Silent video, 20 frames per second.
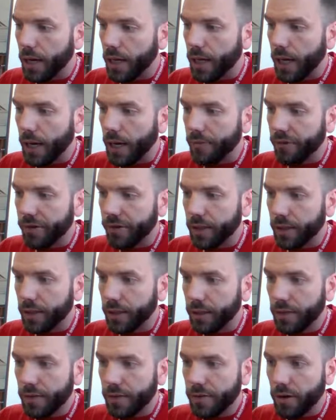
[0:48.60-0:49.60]
I'm
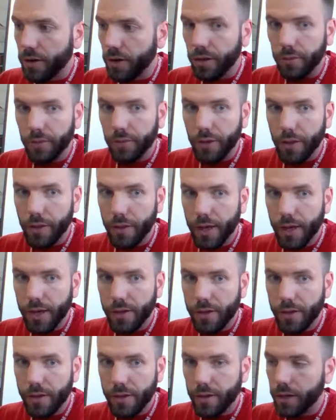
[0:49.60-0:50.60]
going to start with
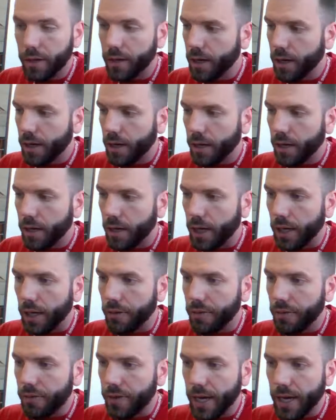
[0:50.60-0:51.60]
this.
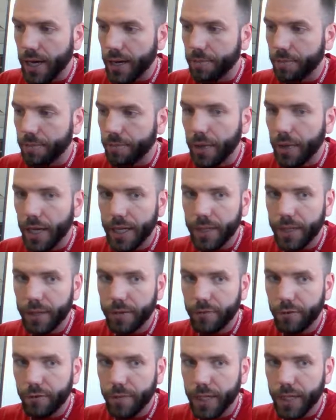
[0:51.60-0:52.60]
There's a
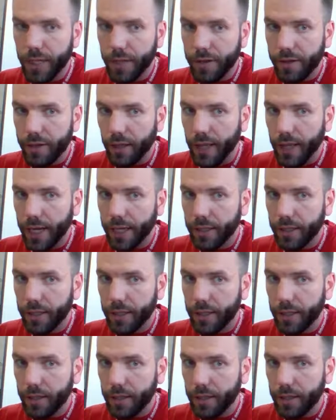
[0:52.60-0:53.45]
button for me to select.